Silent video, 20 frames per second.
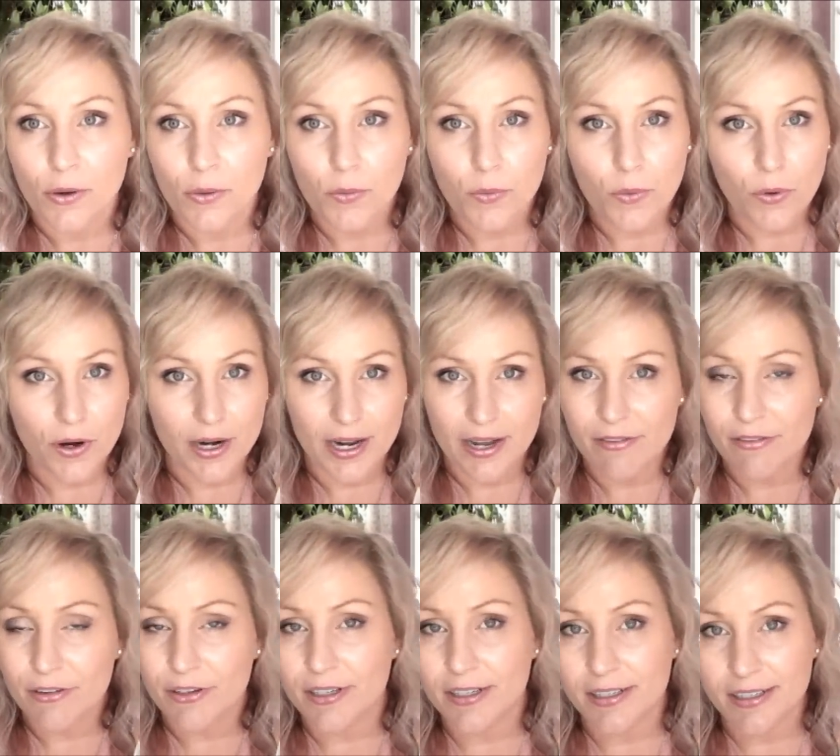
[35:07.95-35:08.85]

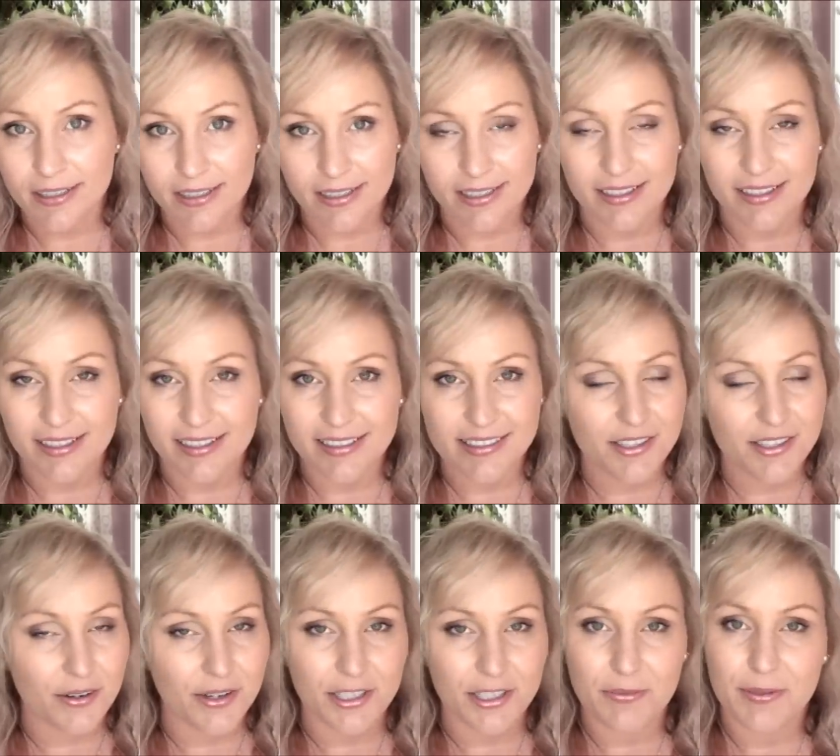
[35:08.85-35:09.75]
whatever is
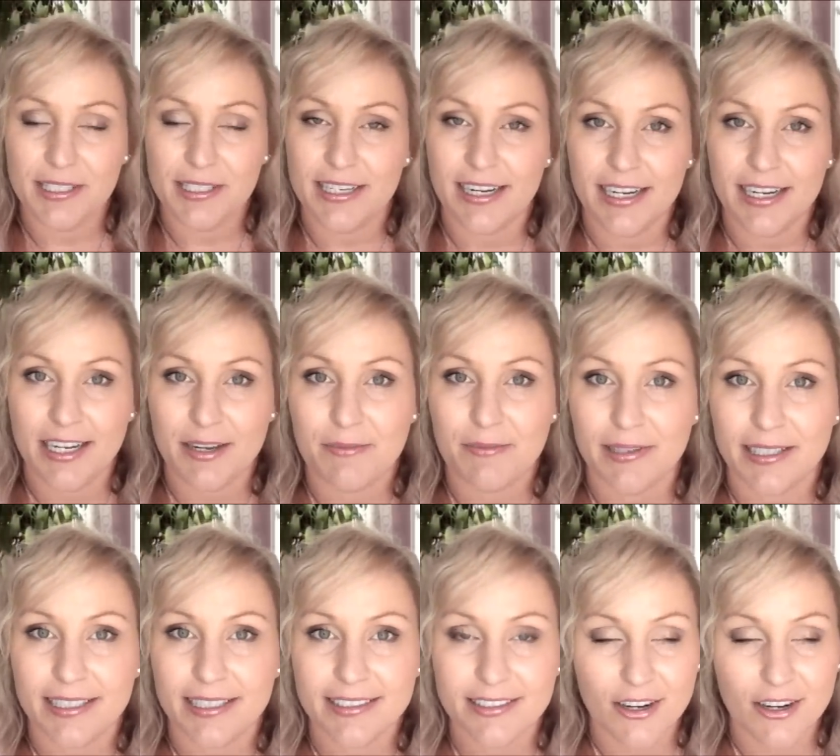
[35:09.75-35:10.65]
going to be taking
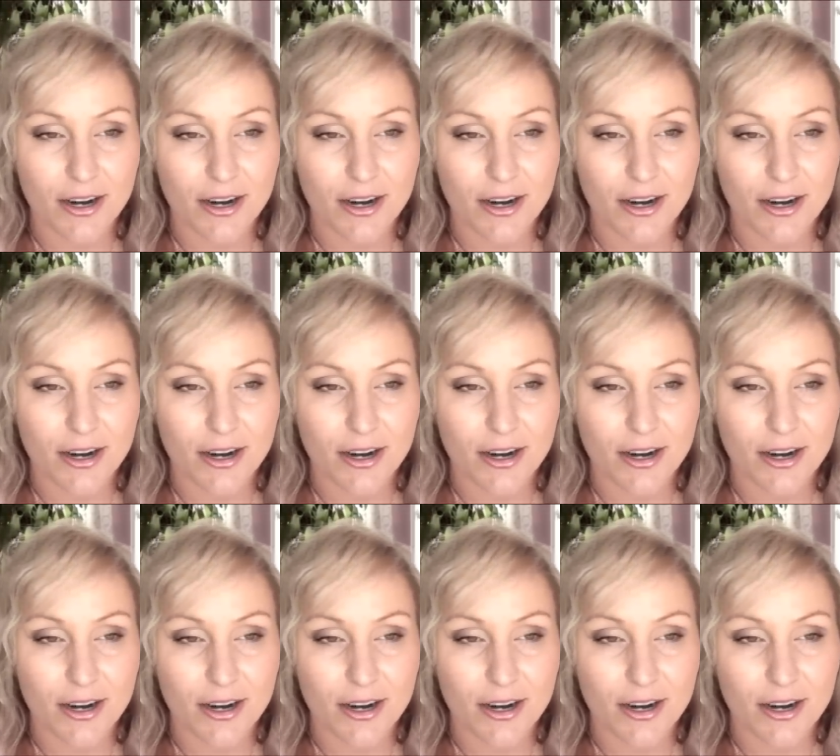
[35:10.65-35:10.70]
place.